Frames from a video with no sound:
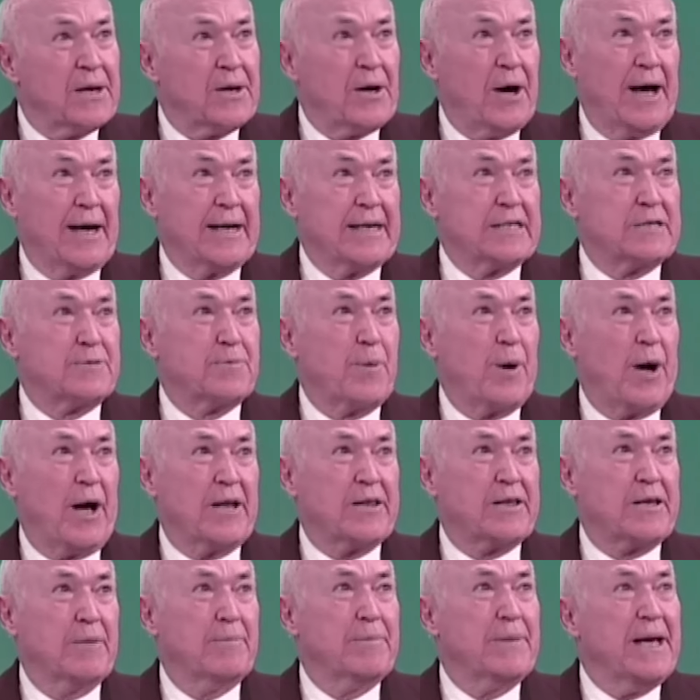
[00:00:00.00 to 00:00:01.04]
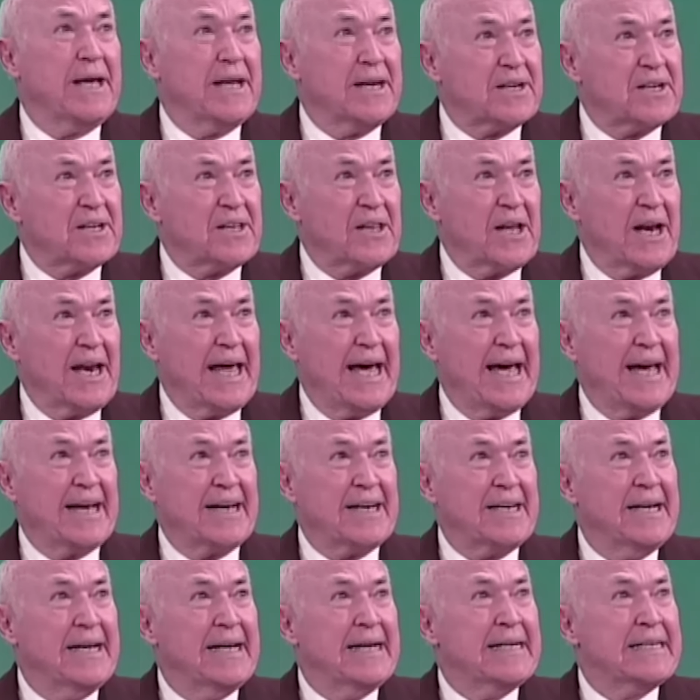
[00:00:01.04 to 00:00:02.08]
God has brought them into the
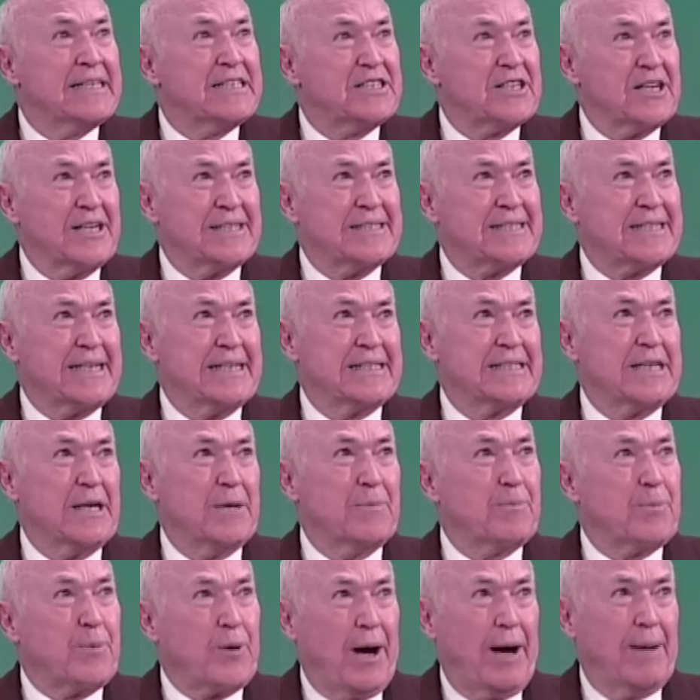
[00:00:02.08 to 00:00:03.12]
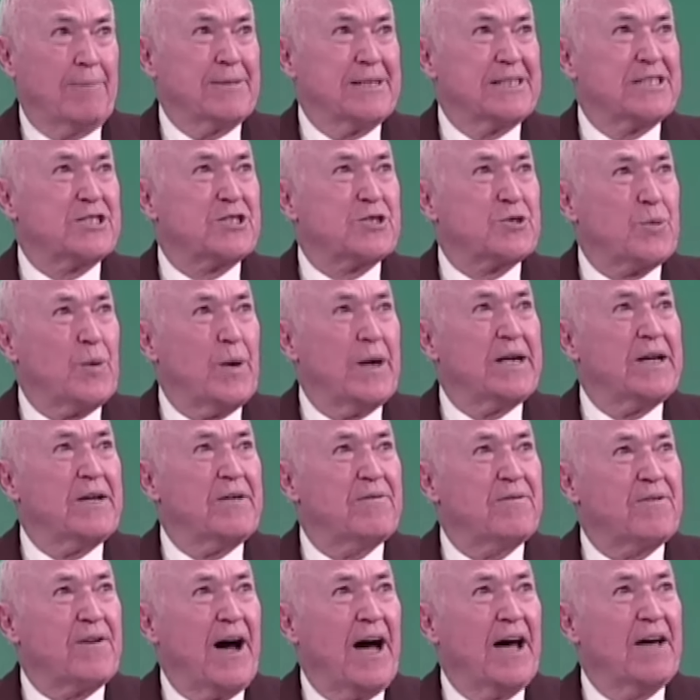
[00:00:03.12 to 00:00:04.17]
land just as he promised
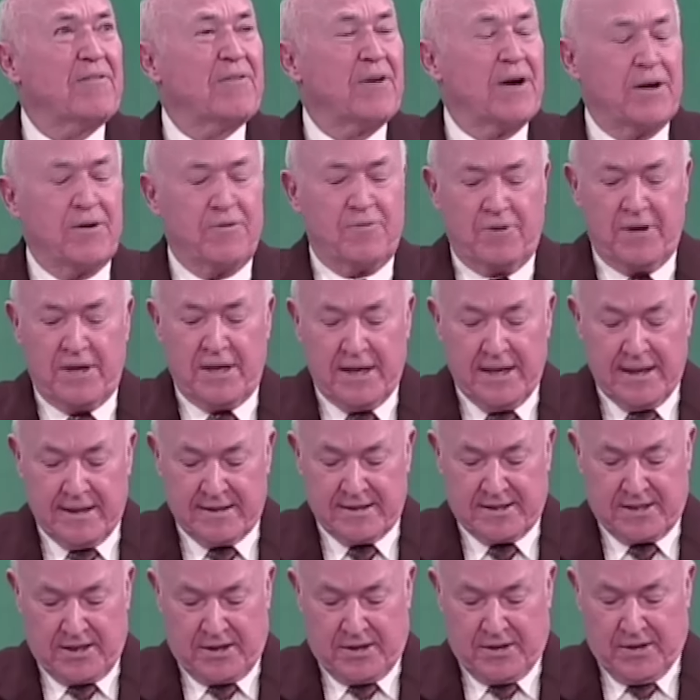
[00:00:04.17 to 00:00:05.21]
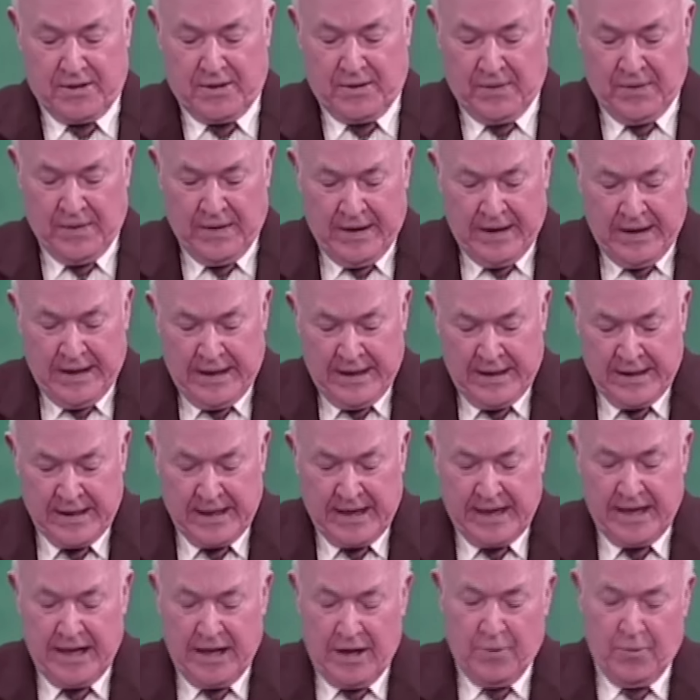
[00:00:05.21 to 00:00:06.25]
2,500 years ago
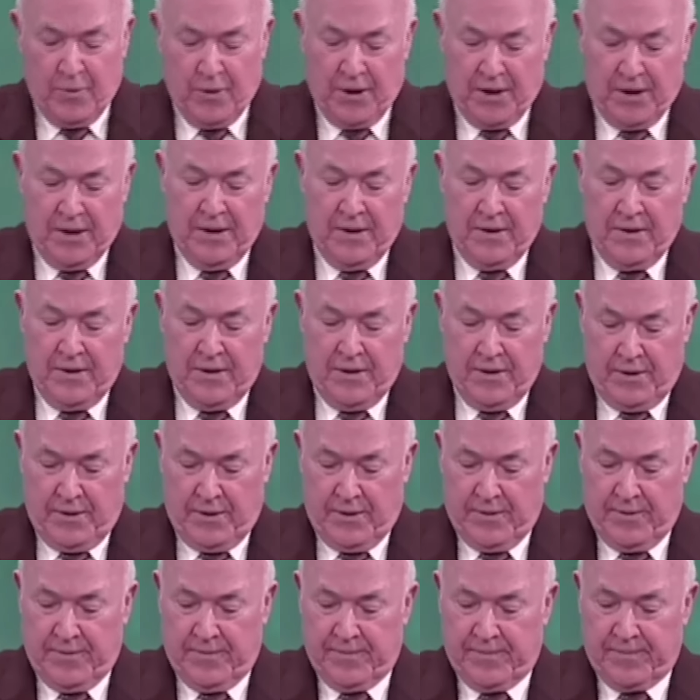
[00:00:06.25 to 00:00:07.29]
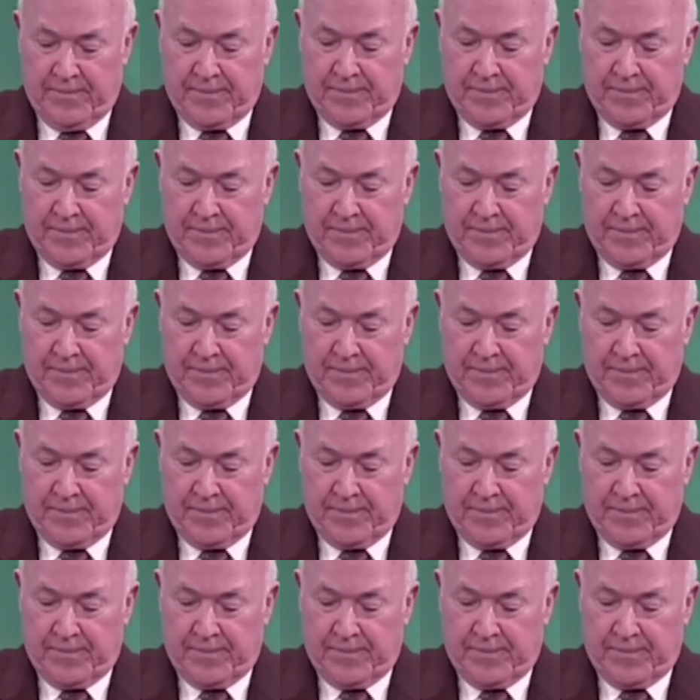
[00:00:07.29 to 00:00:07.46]
that he would do.